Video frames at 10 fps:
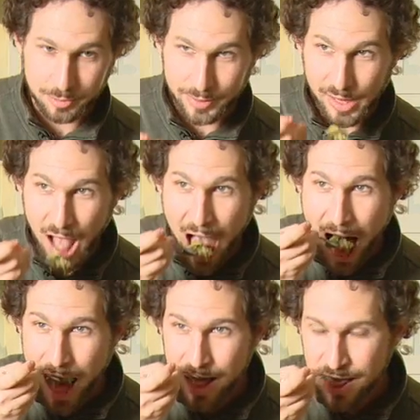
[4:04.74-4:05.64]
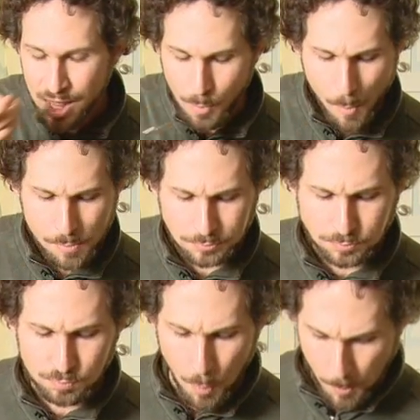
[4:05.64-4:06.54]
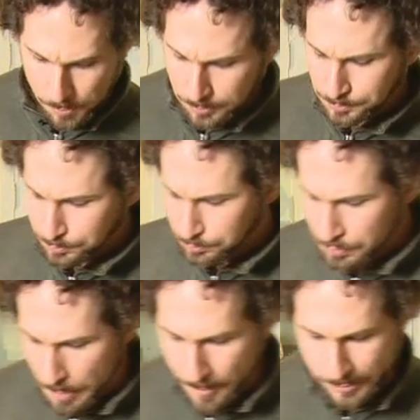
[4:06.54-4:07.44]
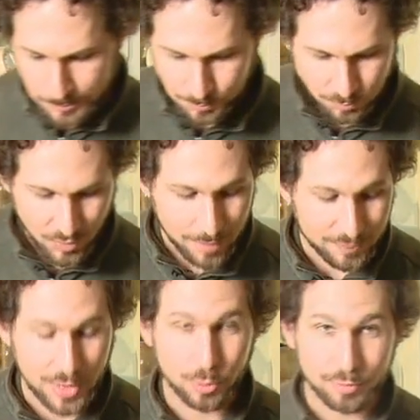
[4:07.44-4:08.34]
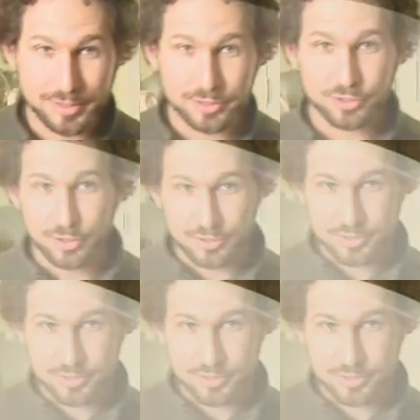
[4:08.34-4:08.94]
to be. And we're ready to start